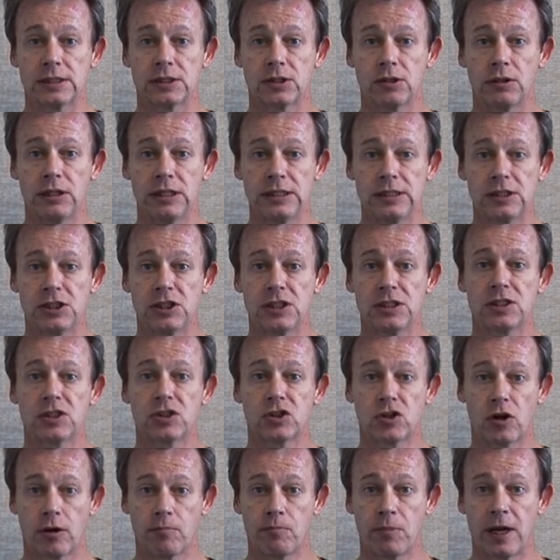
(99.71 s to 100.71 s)
So let's just
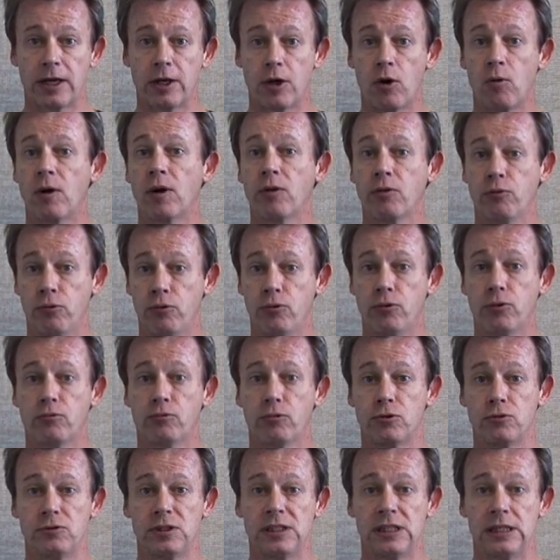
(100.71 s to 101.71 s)
start by going through the
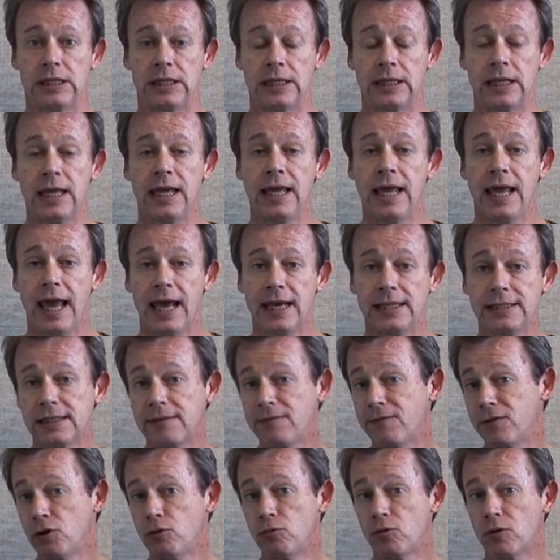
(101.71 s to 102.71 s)
routine as
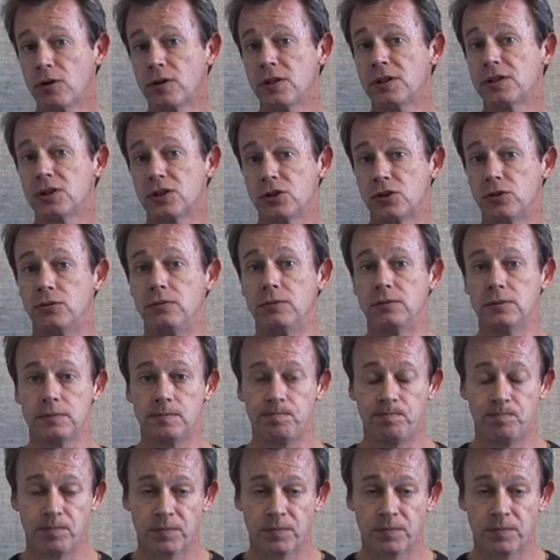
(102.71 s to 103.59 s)
if you were the student.